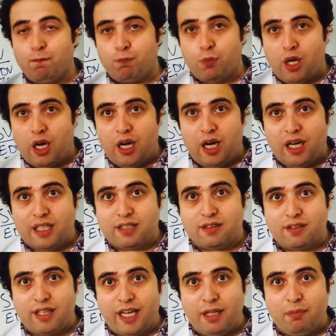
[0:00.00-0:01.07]
hard
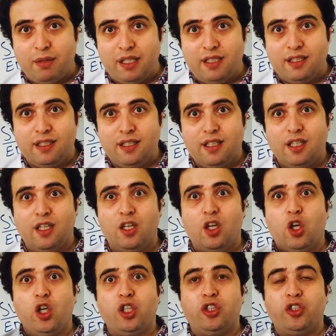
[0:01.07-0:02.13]
time in
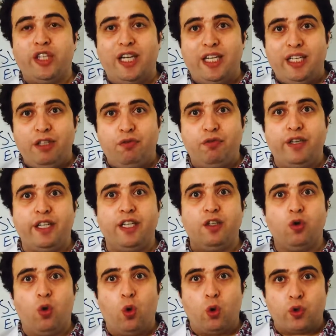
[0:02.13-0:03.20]
delivering
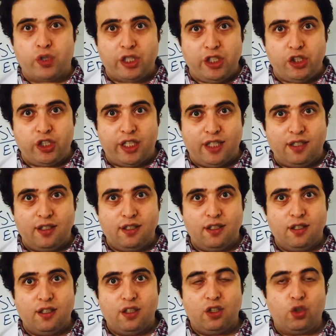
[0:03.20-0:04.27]
oxygen
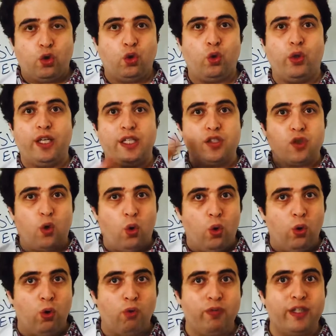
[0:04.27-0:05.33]
to his all
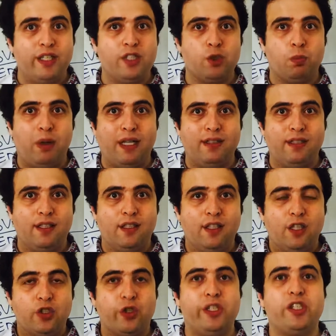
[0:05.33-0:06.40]
over his body.
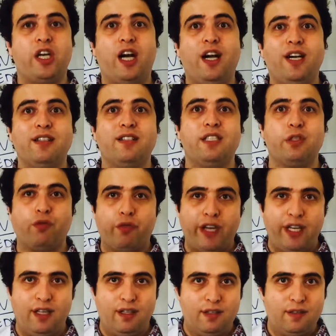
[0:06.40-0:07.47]
So his heart is failing.